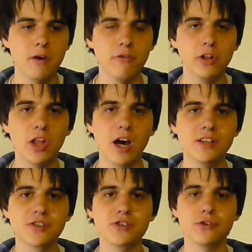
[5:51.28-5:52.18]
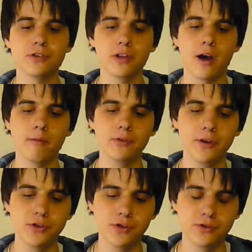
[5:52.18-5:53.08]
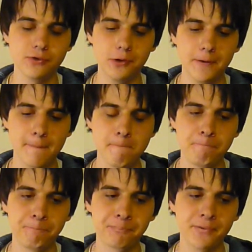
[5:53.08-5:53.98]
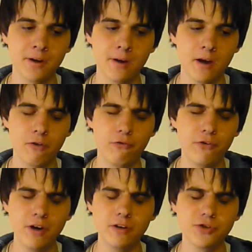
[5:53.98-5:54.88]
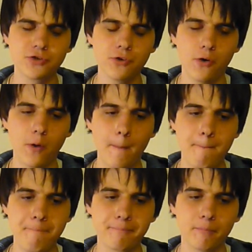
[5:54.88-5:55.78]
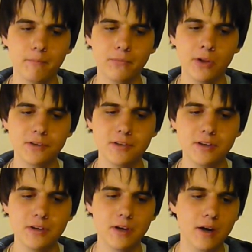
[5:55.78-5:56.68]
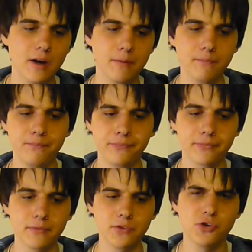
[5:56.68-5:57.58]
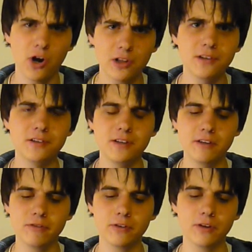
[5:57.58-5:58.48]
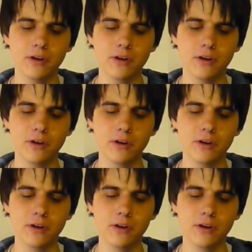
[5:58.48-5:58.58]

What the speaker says: Feel light, subtle carbonation to it. A very strong, nutty, chocolatey even